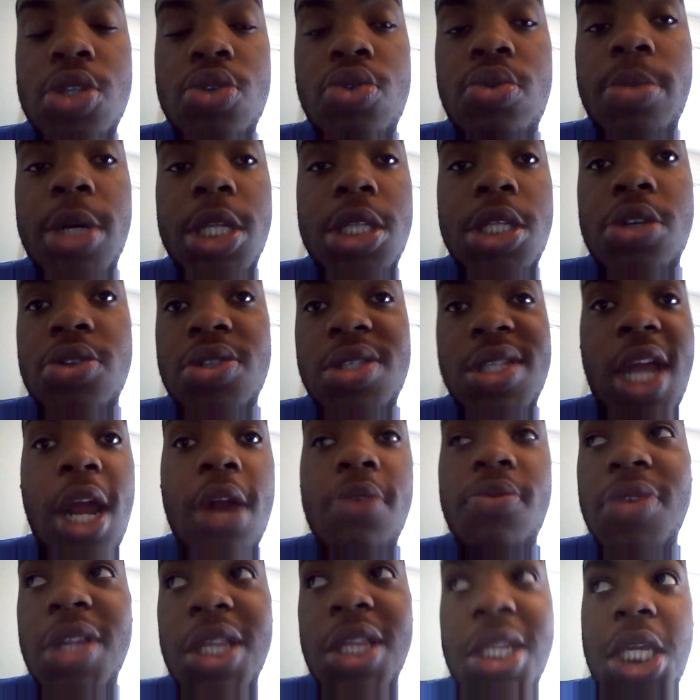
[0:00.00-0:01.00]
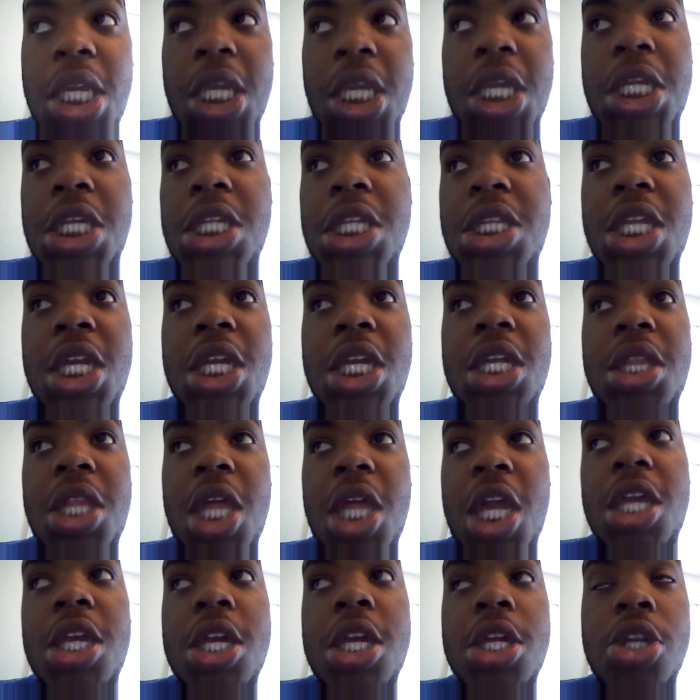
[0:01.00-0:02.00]
too, but there's not really anything
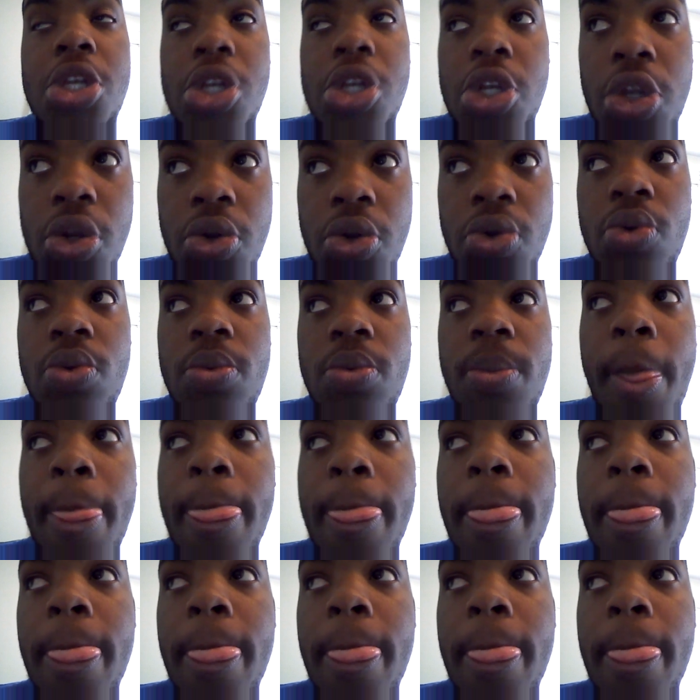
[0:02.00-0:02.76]
they can do.